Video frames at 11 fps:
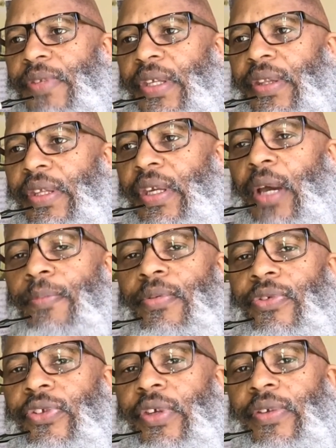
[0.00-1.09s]
in the upper
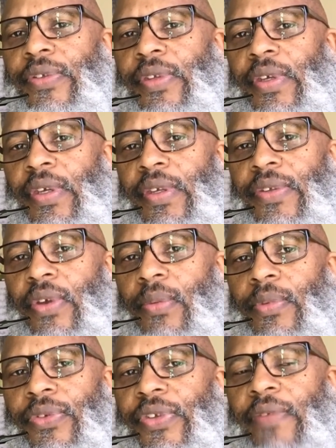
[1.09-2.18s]
60s,
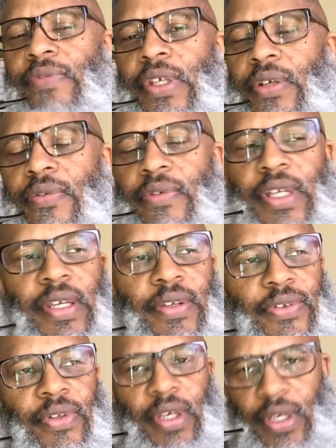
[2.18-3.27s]
almost 70
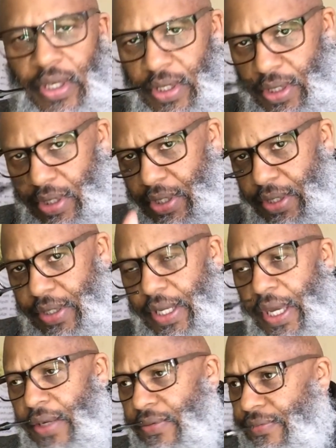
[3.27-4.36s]
degrees. And
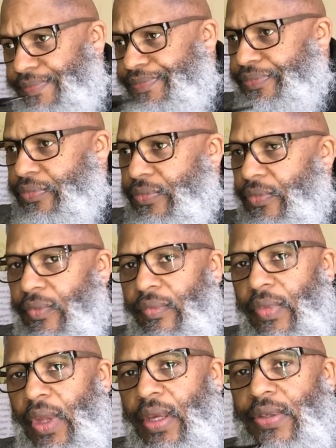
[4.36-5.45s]
now,
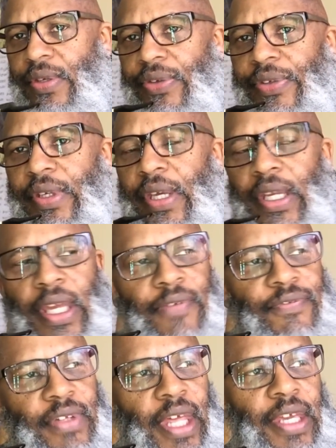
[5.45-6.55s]
just a day and a
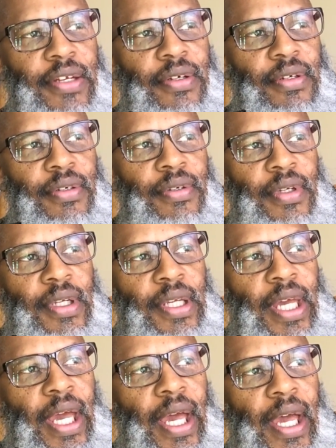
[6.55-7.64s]
half later,
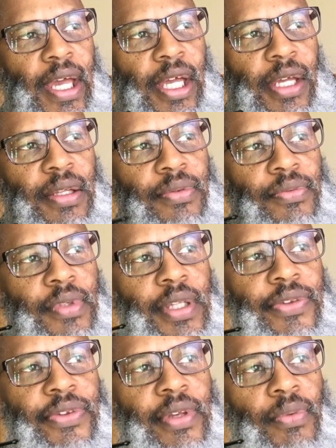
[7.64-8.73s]

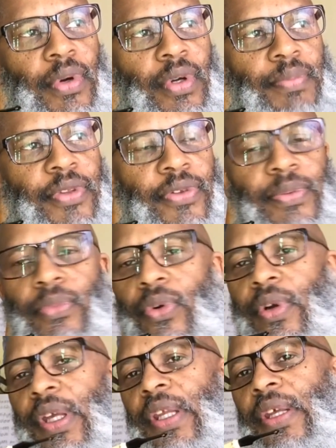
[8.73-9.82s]
let's see, I woke up this
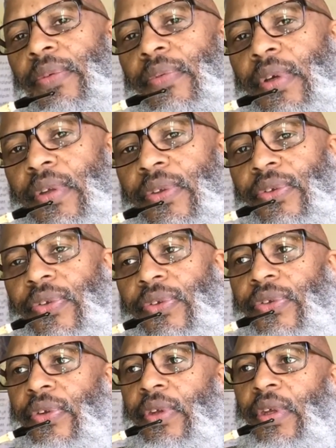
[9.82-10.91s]
morning, it
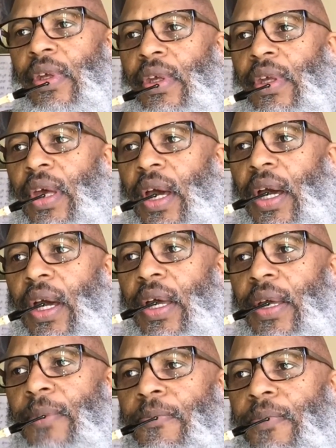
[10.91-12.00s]
was
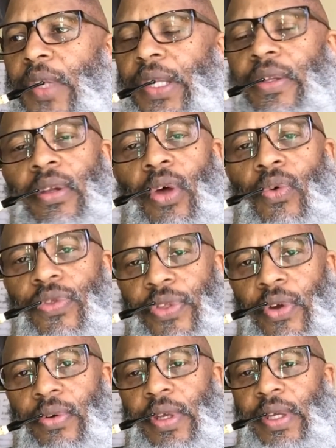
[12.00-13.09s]
in the low
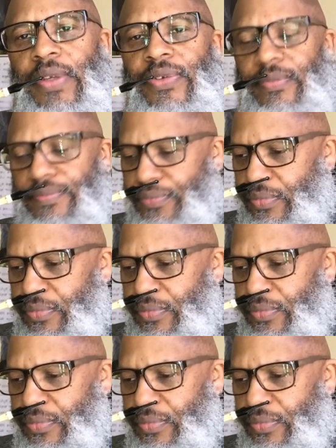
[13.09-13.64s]
30s.